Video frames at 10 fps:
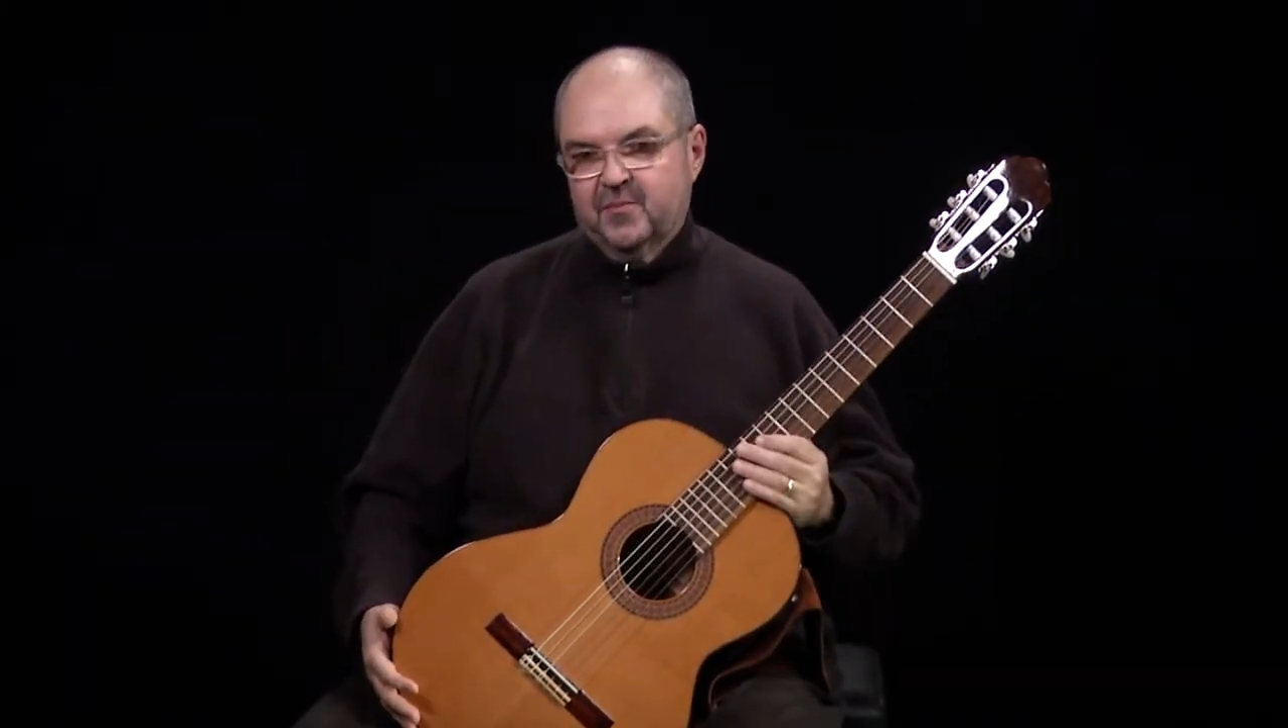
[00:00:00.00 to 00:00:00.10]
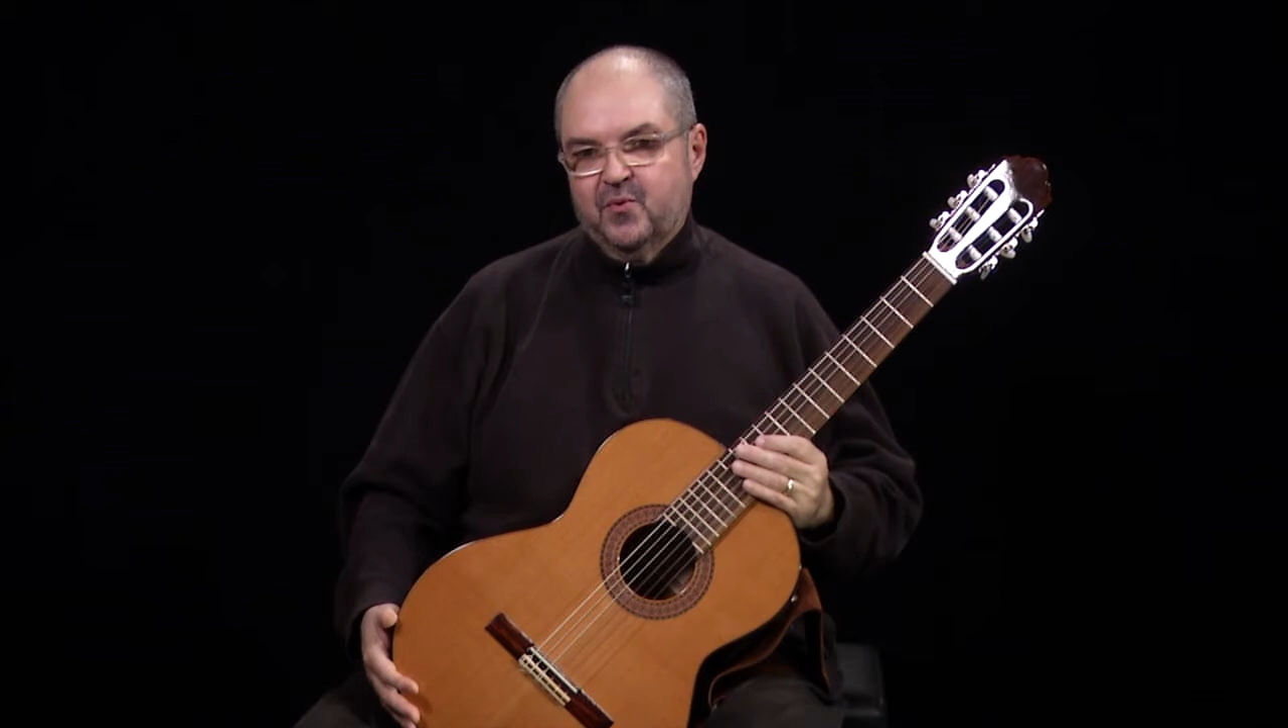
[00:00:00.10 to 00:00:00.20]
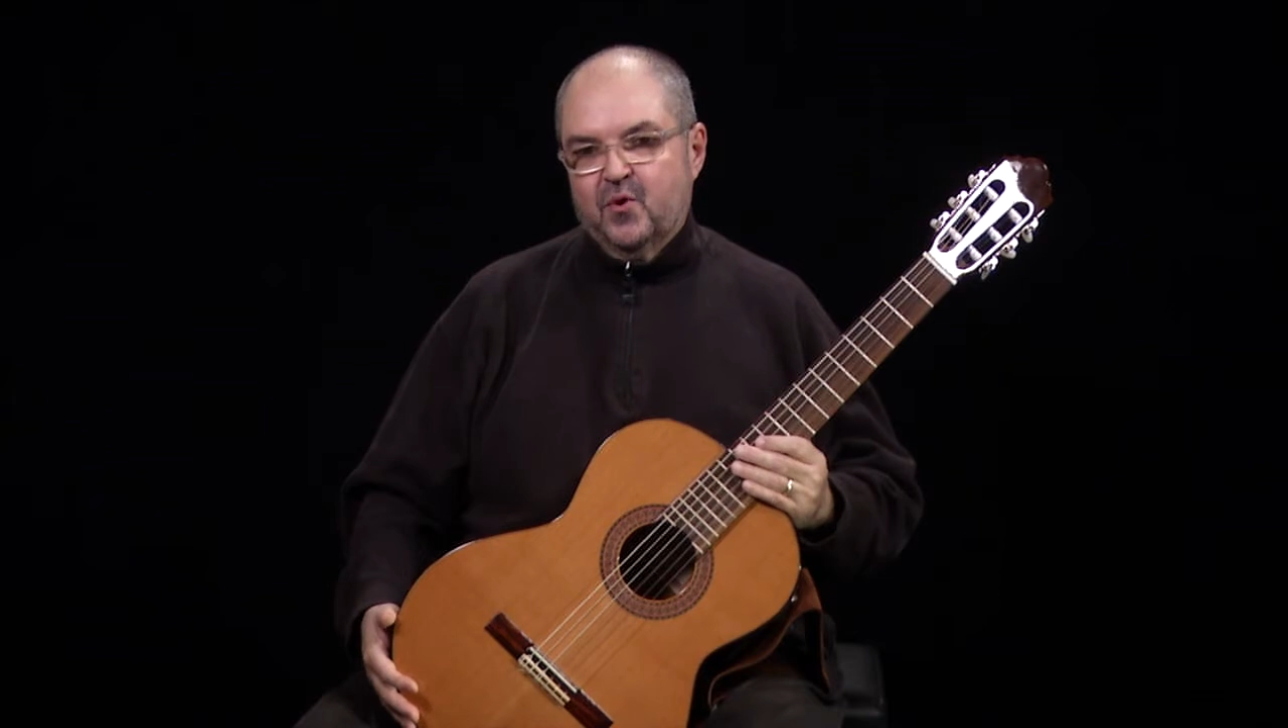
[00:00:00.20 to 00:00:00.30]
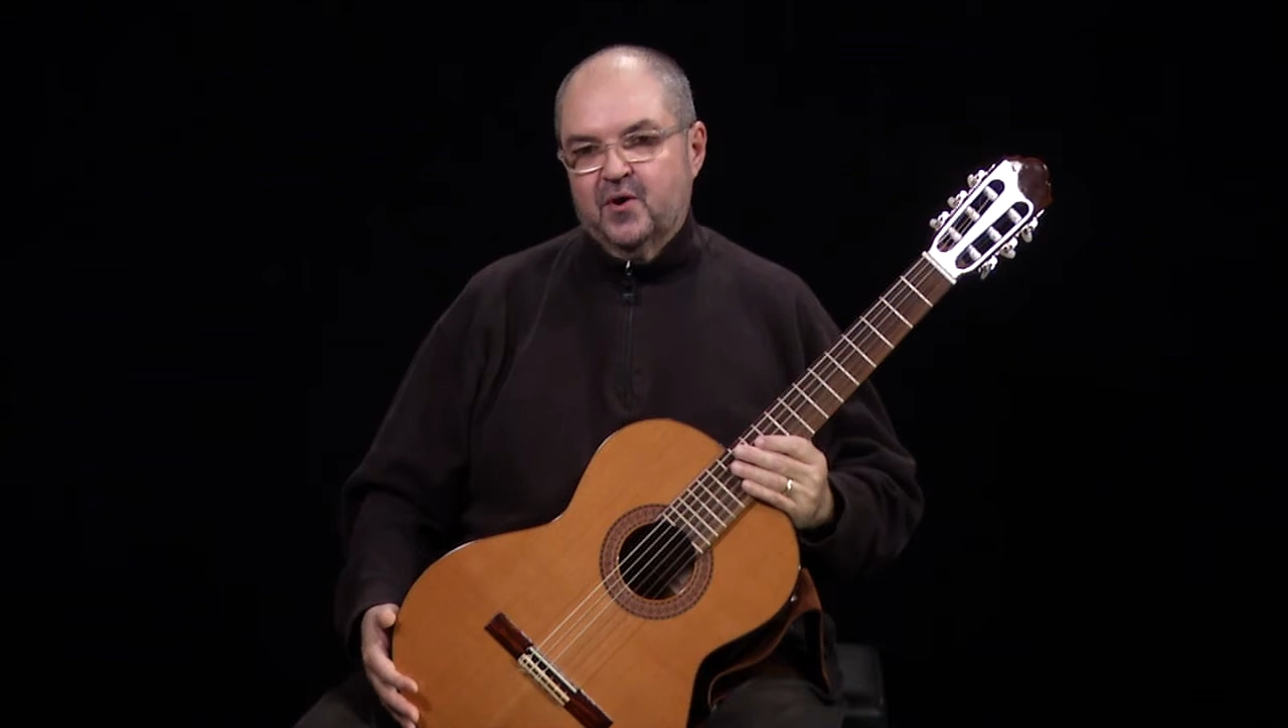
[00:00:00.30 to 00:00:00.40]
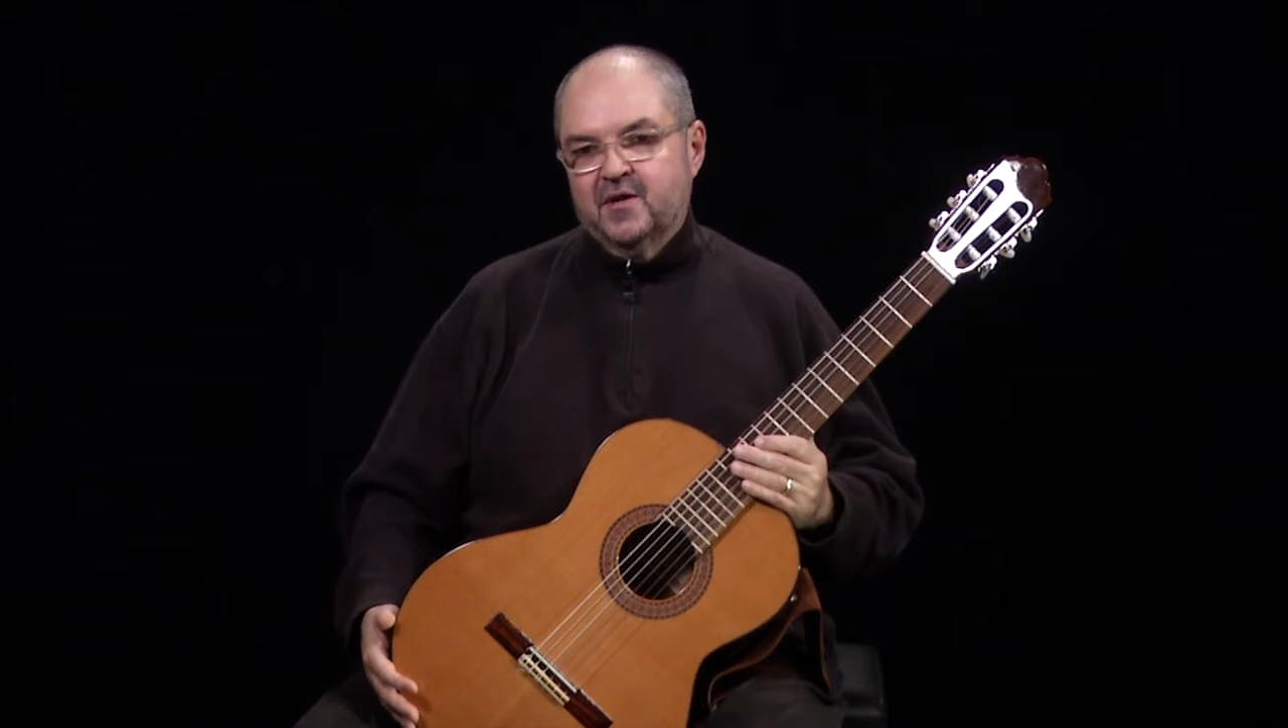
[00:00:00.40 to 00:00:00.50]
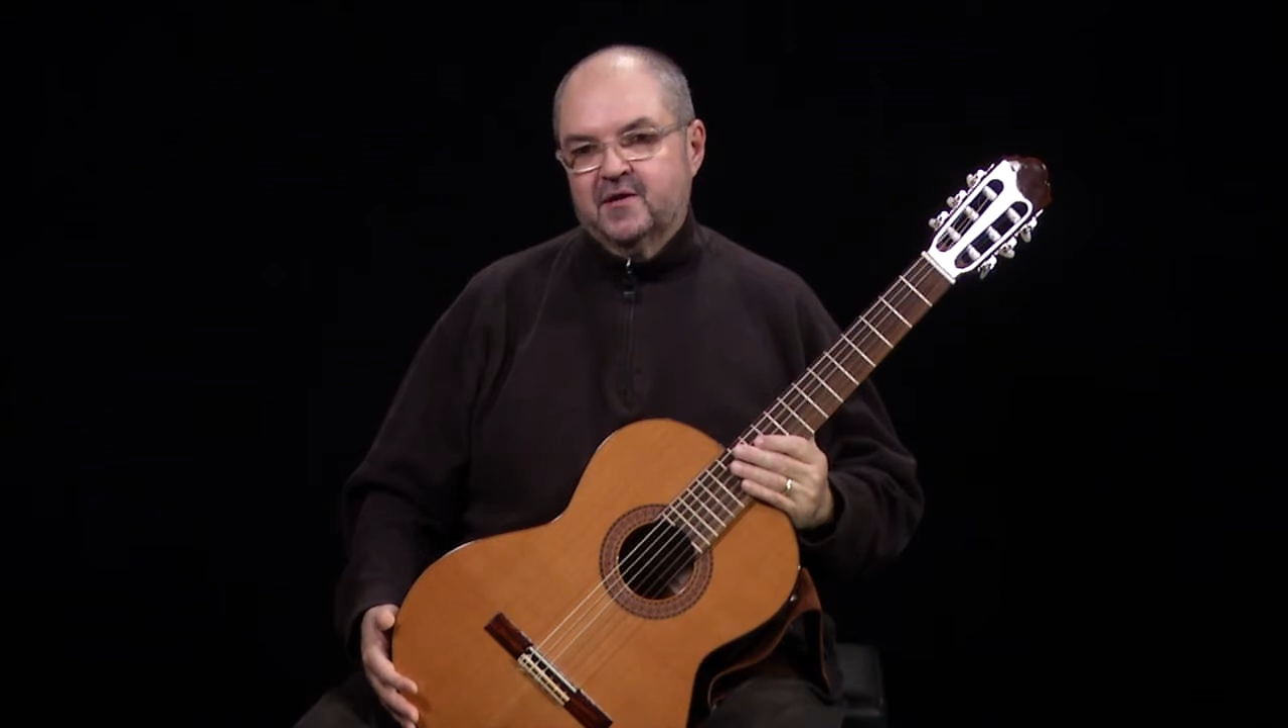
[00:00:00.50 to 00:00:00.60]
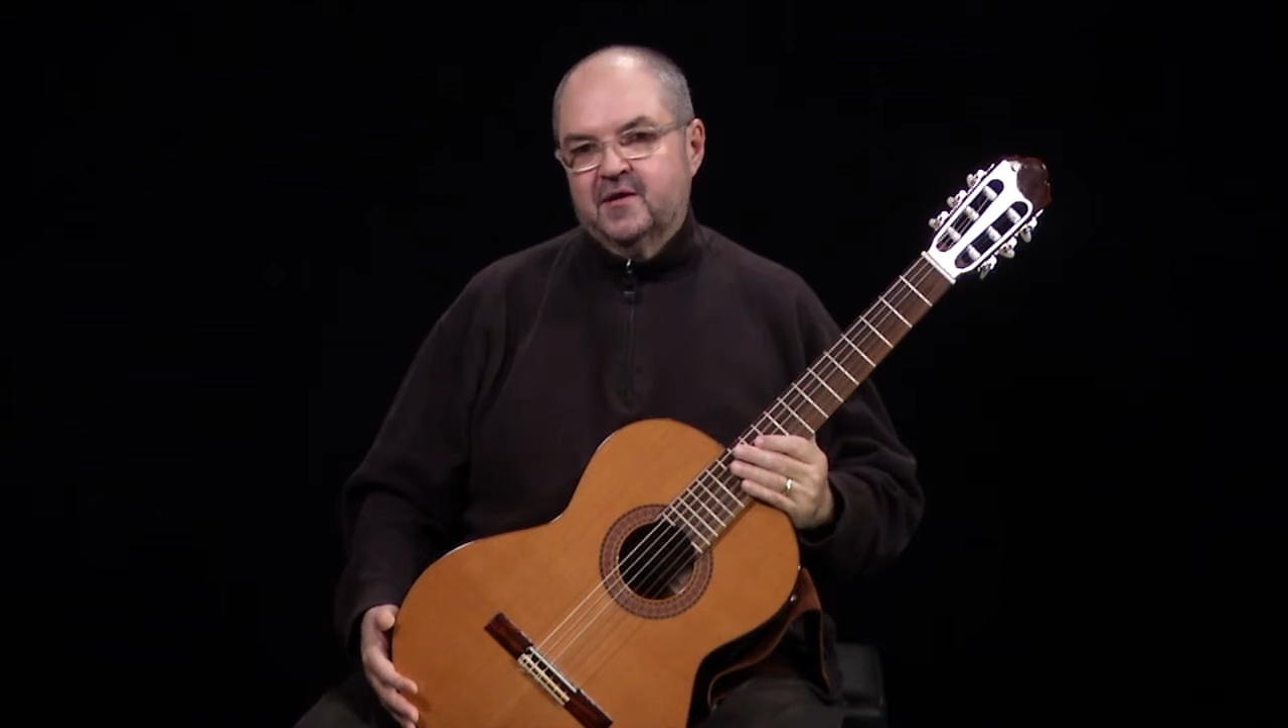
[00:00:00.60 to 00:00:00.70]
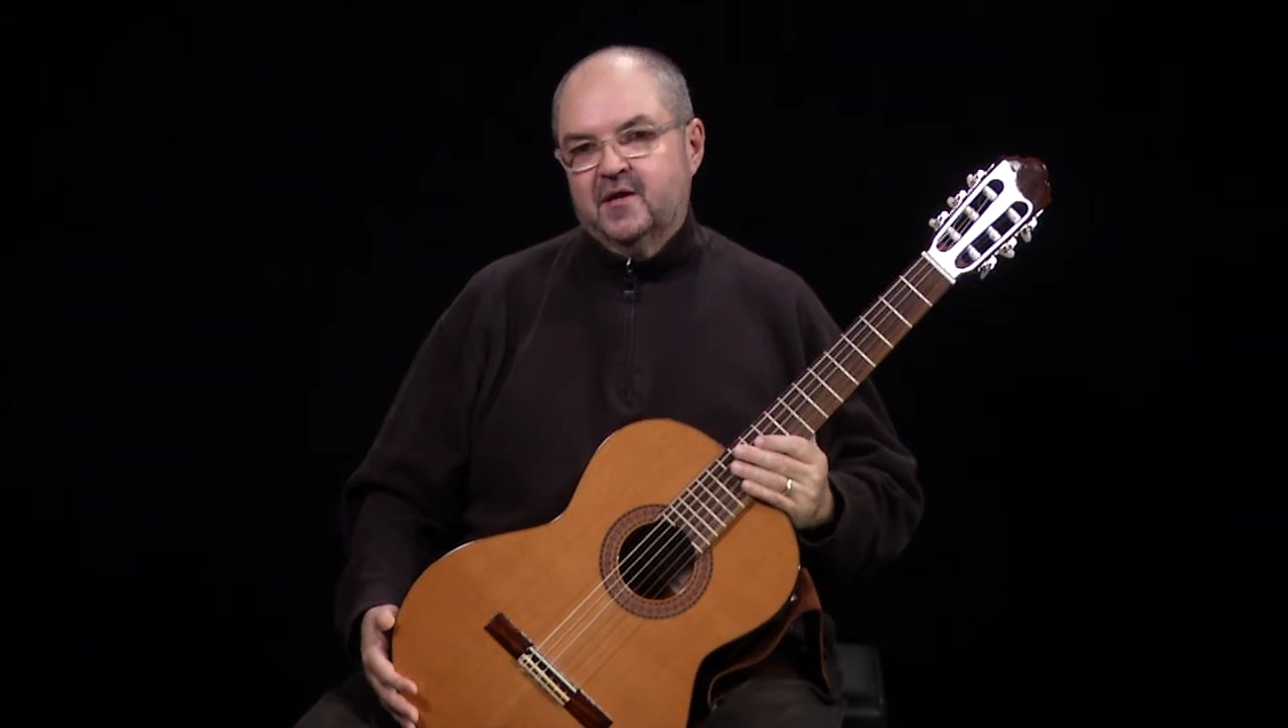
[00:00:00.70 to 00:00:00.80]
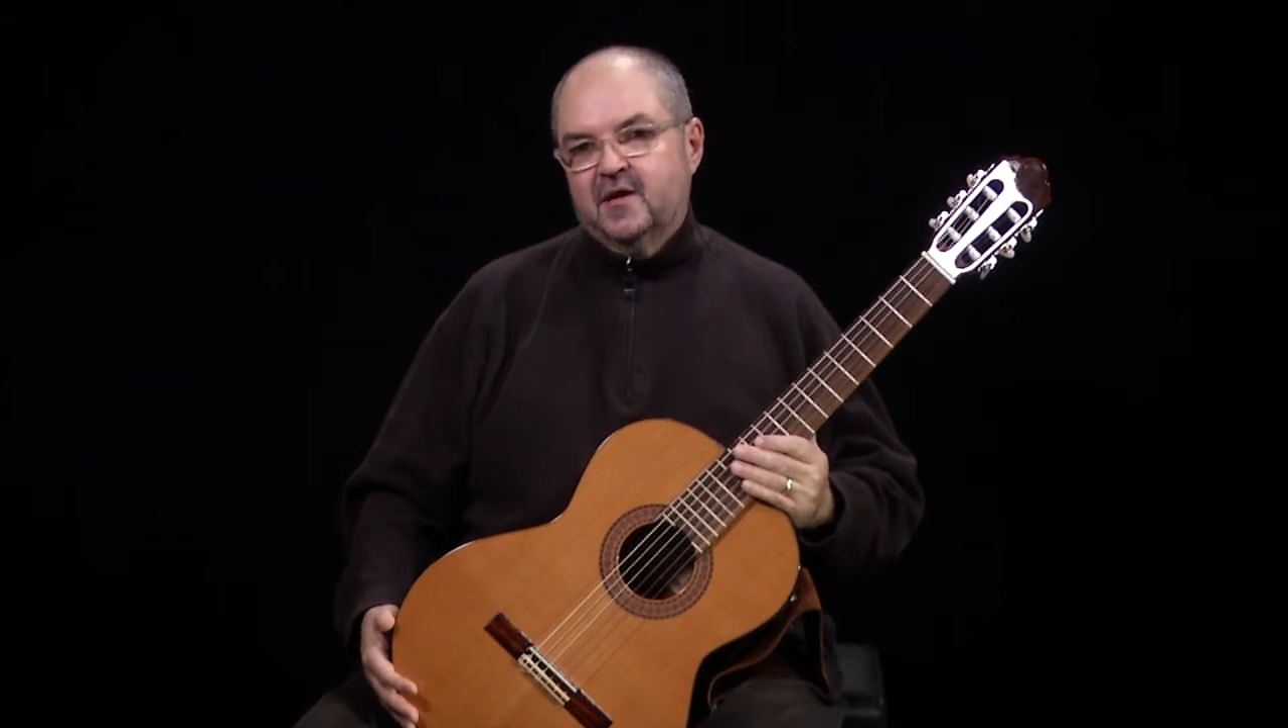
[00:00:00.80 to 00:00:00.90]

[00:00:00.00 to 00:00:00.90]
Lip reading: important,